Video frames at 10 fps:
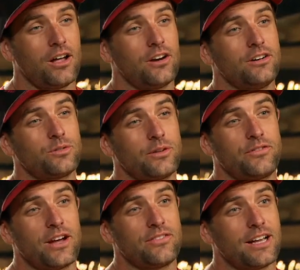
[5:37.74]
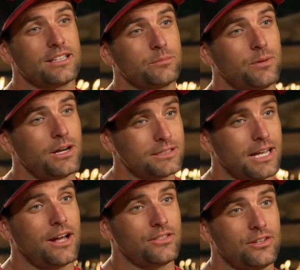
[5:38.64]
hundred twenty-five thousand bucks
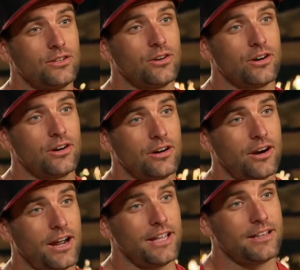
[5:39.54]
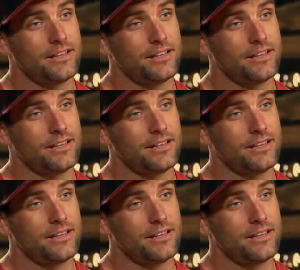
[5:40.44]
out the door, all right?